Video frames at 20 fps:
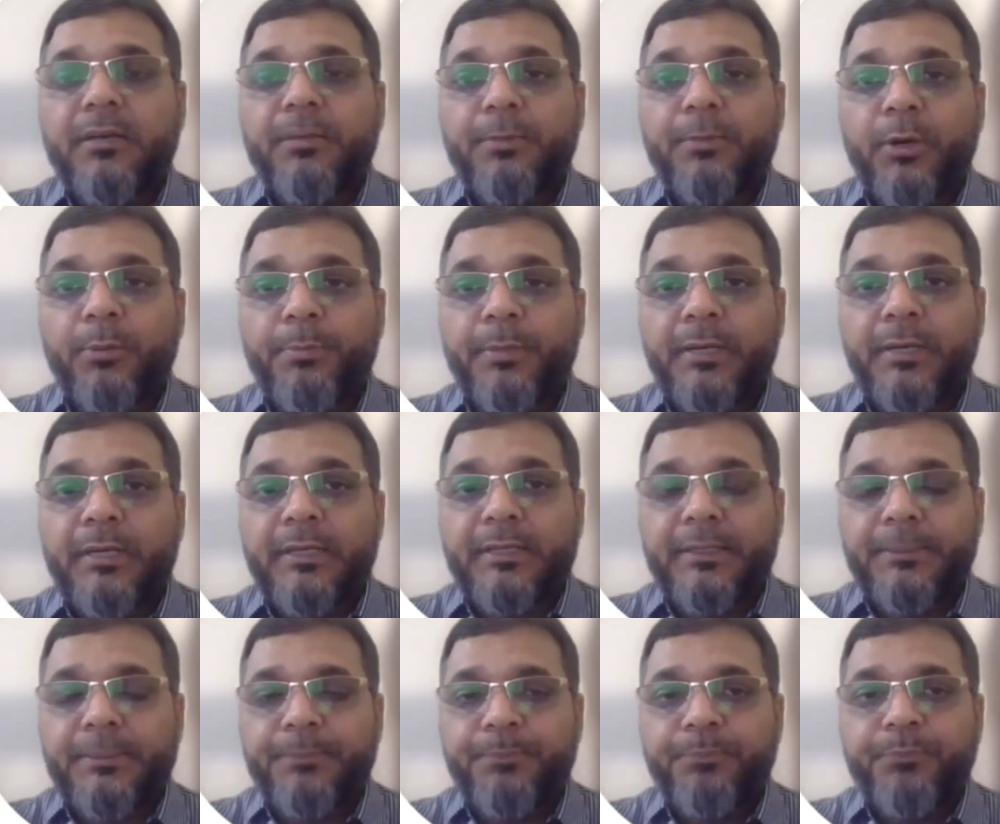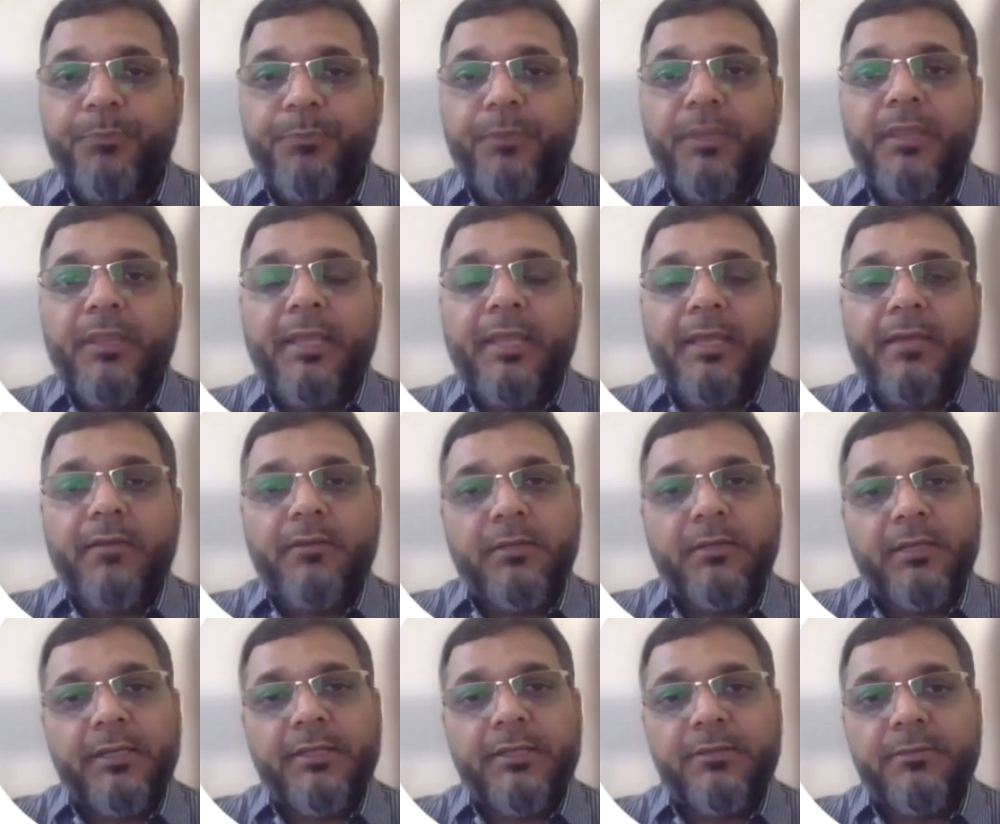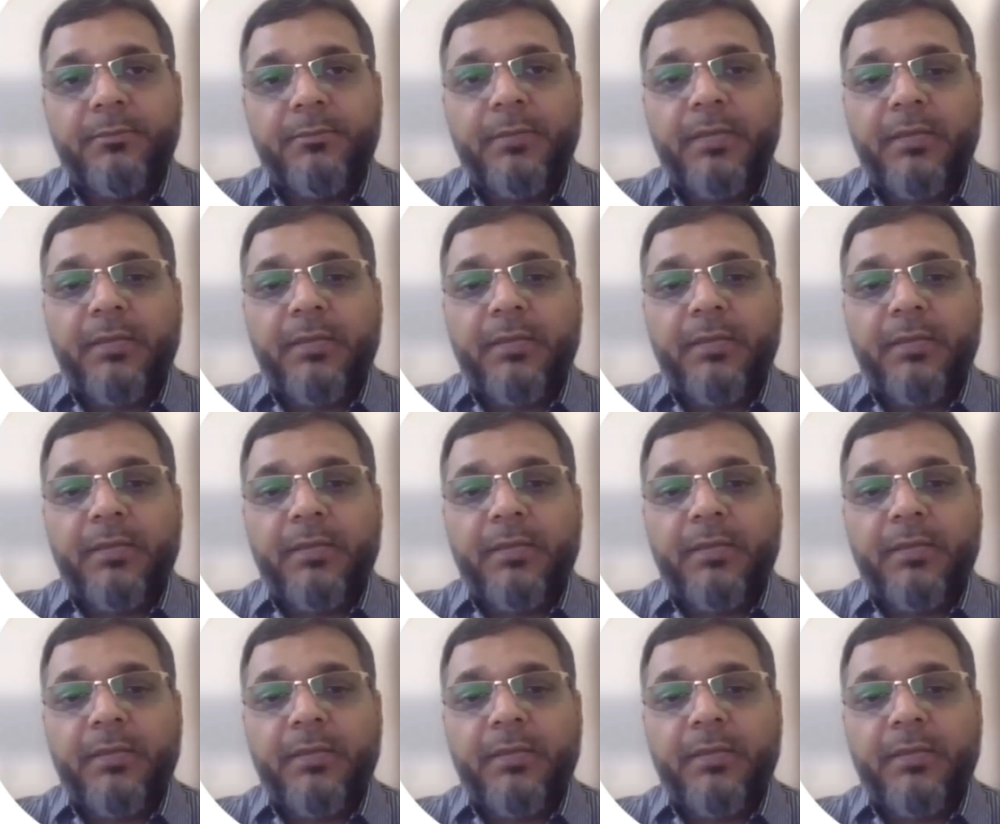properly, then it may